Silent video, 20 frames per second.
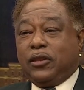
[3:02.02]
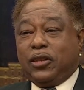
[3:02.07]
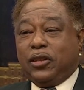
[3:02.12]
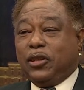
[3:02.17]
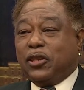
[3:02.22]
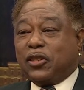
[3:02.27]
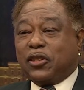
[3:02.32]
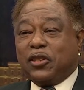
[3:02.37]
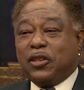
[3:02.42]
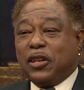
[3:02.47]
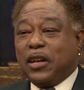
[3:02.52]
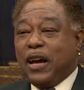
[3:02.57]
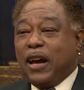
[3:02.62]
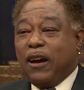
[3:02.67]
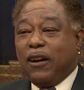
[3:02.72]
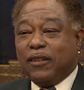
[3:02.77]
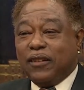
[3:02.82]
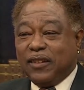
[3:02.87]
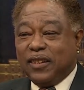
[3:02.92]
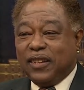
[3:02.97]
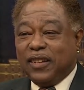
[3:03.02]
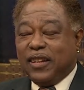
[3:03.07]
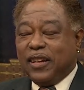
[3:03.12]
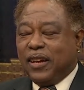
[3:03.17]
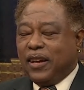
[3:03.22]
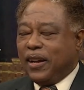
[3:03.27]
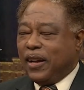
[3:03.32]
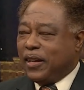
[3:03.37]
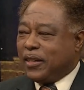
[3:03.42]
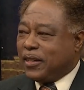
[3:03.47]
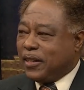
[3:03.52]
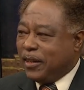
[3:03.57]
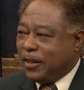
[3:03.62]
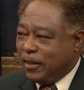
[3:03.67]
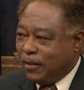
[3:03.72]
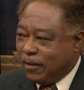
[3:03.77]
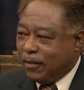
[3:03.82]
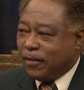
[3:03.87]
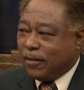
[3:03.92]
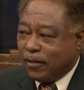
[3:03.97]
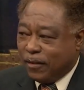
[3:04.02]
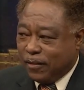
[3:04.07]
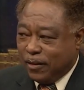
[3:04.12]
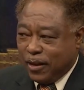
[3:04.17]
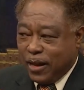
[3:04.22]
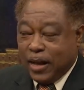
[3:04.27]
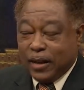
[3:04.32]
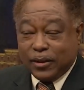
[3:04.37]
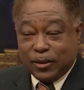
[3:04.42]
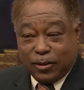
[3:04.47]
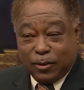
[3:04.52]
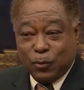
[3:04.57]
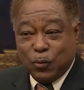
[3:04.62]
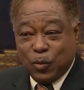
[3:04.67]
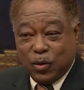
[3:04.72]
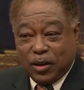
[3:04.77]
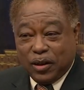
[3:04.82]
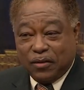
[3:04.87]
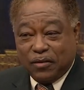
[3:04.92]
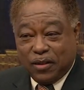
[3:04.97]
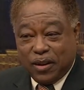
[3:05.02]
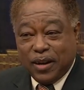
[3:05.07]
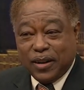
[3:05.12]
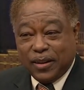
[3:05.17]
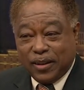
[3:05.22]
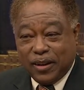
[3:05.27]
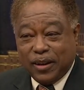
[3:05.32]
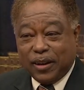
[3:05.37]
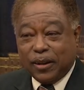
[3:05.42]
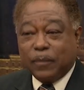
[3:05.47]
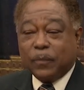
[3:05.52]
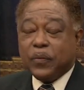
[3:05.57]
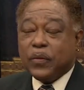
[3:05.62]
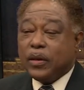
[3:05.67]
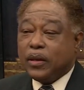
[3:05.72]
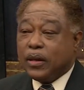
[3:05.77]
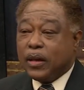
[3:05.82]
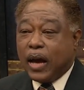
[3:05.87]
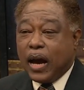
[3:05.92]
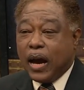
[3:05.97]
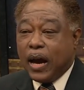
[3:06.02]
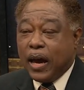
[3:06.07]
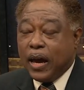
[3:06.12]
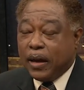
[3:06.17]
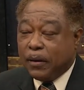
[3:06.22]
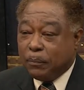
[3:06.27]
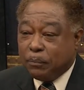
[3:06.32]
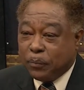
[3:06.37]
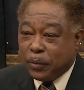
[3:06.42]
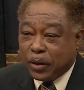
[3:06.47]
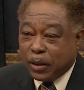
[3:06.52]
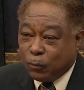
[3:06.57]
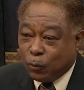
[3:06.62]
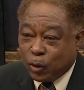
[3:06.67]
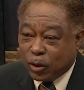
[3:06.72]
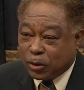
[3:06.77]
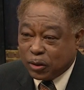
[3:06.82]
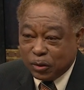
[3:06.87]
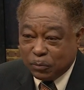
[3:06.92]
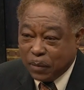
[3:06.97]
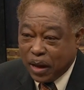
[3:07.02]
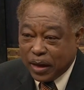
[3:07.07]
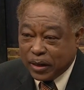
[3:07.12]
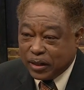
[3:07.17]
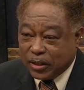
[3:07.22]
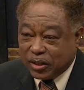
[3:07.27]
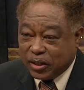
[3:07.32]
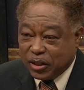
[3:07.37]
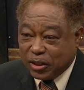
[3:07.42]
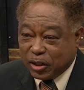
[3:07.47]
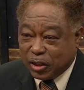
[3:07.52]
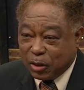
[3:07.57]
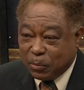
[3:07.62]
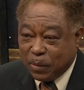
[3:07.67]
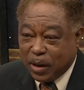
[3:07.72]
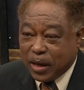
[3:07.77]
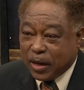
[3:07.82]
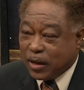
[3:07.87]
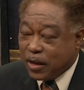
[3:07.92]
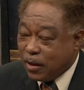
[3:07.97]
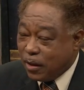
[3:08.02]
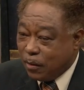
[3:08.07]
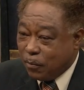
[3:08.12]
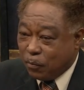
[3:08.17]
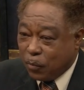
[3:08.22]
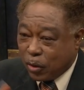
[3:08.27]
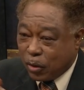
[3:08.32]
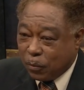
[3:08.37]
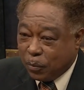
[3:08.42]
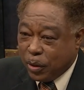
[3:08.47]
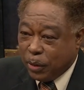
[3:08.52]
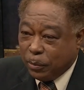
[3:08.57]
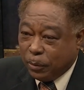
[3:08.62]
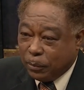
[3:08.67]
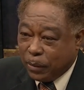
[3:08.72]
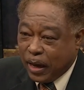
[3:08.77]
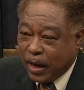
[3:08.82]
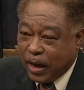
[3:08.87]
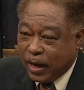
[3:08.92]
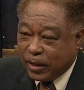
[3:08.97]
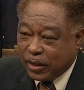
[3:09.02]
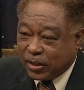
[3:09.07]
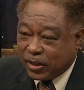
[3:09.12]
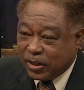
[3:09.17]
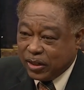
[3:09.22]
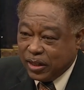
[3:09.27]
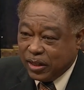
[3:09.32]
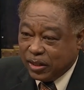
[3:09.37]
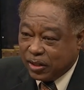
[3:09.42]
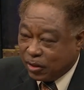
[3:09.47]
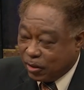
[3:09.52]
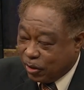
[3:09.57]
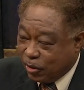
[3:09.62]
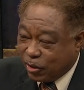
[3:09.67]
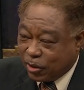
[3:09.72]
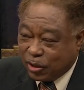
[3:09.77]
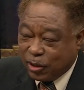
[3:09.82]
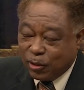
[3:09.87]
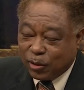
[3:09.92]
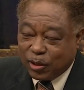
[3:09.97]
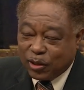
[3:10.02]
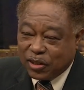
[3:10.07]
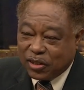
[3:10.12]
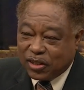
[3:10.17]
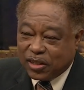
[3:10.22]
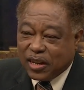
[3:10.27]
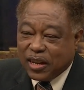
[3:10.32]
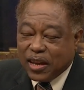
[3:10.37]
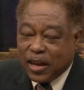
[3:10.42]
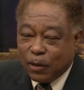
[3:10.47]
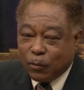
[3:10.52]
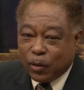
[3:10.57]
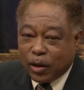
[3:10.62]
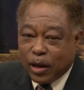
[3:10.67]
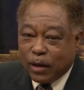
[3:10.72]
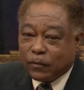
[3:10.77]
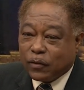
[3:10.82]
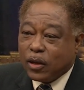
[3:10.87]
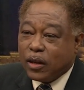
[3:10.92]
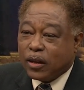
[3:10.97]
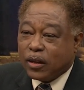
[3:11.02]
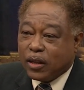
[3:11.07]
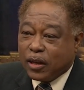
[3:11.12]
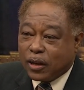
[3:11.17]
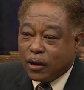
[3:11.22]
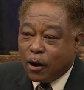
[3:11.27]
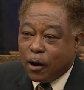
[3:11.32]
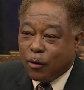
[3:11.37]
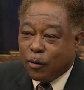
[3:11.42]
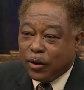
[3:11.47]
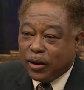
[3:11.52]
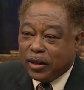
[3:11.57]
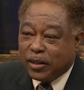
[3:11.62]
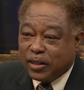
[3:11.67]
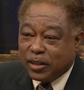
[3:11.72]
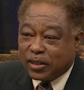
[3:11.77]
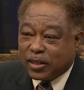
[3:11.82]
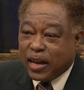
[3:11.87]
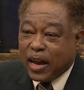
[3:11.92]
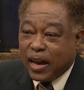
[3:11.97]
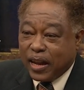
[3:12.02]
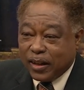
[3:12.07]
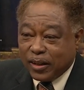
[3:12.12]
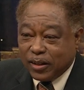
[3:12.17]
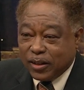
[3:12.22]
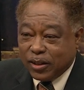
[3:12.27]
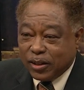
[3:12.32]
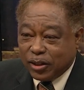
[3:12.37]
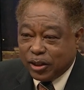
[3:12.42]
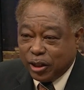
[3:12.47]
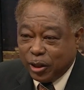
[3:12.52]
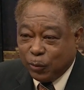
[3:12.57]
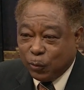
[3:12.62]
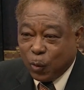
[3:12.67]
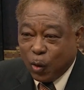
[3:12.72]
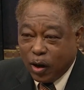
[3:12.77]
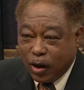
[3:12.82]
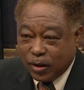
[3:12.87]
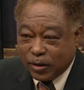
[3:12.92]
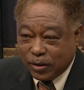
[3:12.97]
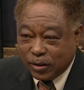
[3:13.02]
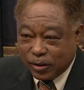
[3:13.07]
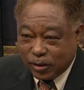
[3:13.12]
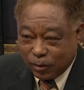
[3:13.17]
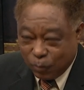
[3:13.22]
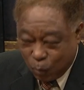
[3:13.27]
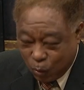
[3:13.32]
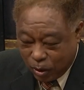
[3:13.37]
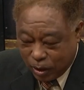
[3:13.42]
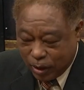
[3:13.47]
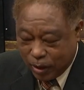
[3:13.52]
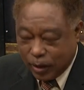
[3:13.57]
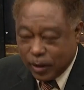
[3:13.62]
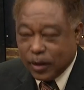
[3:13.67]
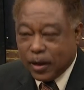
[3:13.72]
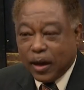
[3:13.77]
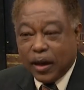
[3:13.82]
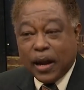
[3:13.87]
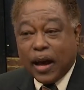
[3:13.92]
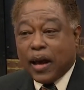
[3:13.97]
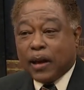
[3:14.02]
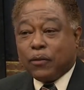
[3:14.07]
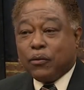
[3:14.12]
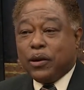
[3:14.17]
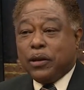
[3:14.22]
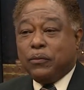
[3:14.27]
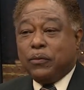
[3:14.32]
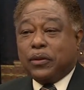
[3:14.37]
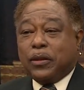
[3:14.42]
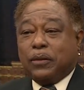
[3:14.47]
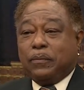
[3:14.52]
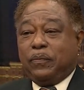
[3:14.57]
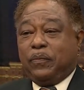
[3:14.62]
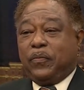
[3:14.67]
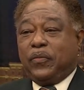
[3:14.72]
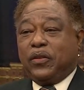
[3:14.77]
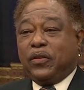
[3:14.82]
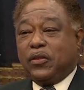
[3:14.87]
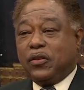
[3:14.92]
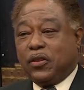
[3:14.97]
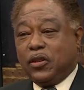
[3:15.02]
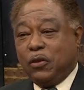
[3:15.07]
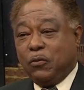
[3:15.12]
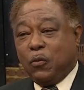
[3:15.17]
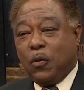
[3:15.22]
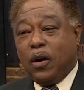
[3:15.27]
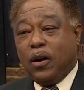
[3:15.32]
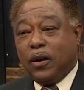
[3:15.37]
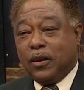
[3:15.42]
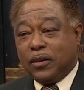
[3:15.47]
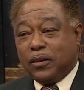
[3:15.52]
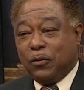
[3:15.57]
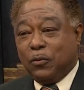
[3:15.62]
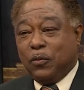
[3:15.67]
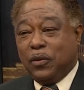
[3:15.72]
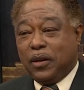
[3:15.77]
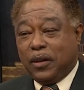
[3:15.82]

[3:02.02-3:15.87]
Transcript: she stood out. And I said, that's the one right there. And, but it wasn't my decision to make. But the people behind the scenes, the consultants and what have you, they had already decided she was the one. And I agree with them. She was the